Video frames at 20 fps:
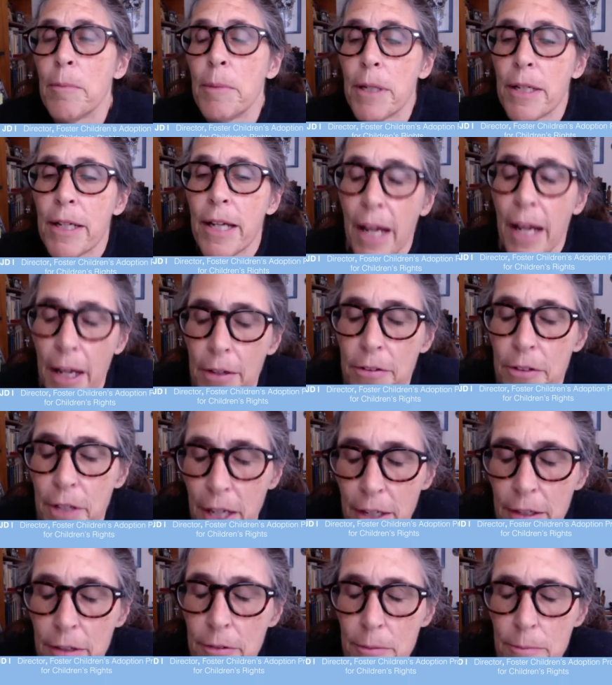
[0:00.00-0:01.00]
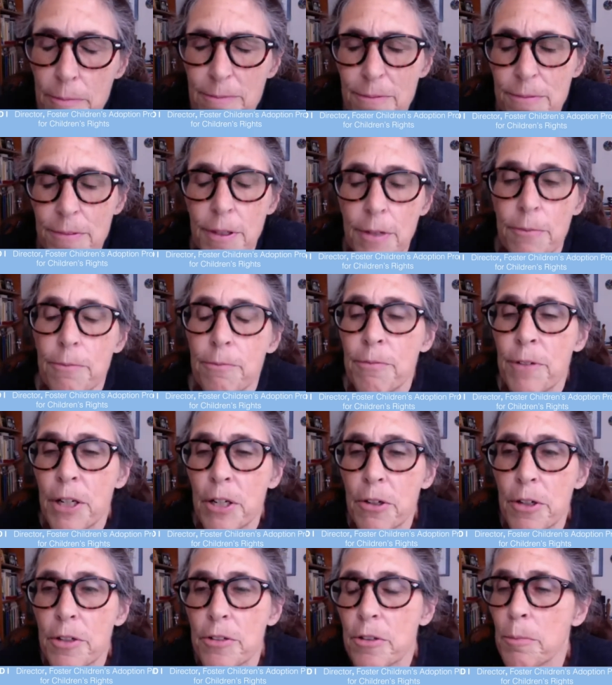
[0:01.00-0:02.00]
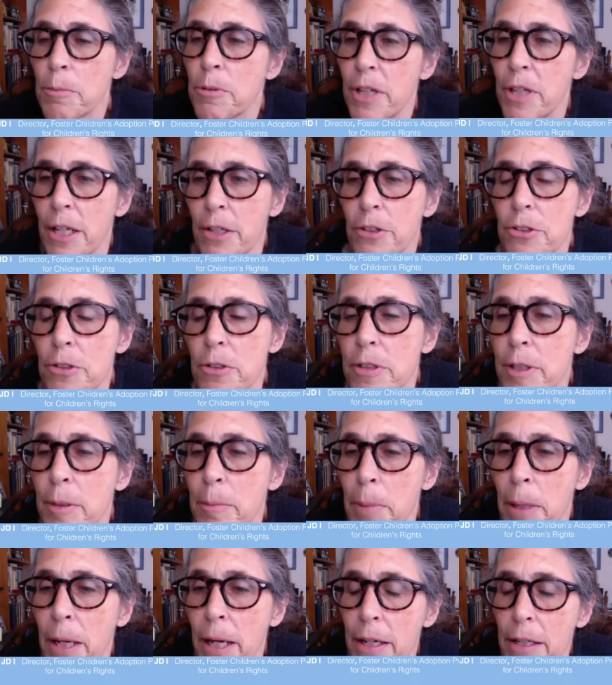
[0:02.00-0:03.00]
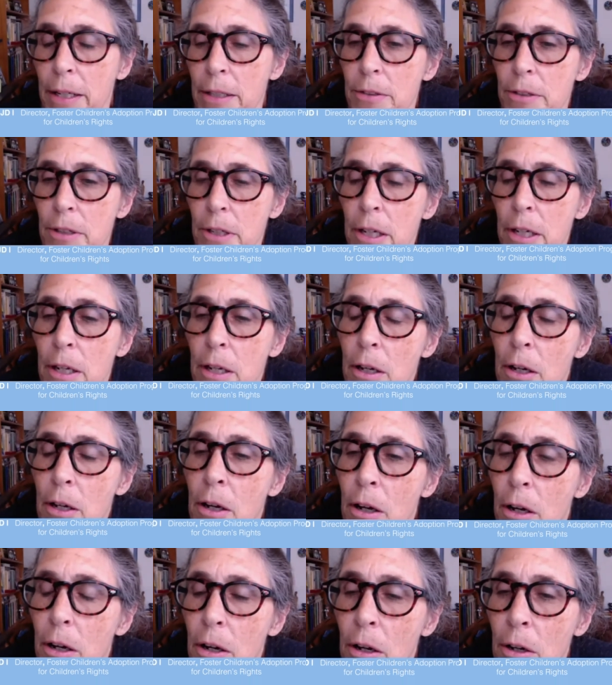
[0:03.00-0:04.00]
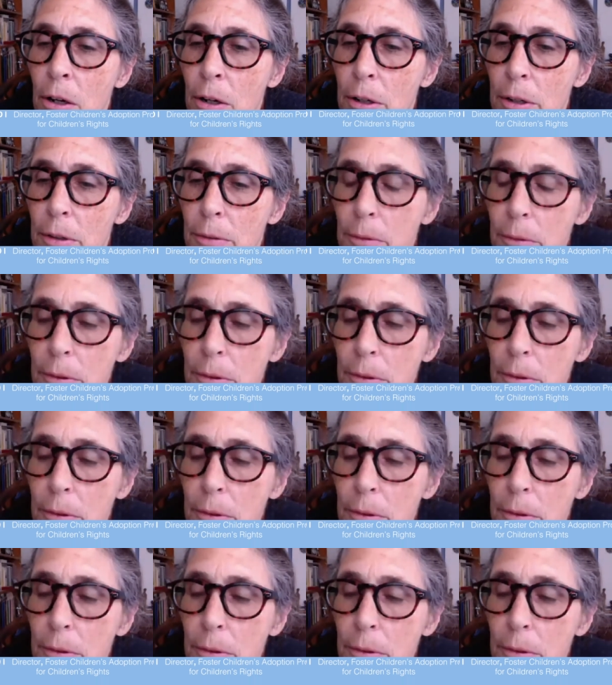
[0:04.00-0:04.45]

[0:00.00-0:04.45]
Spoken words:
has had a very substantial impact on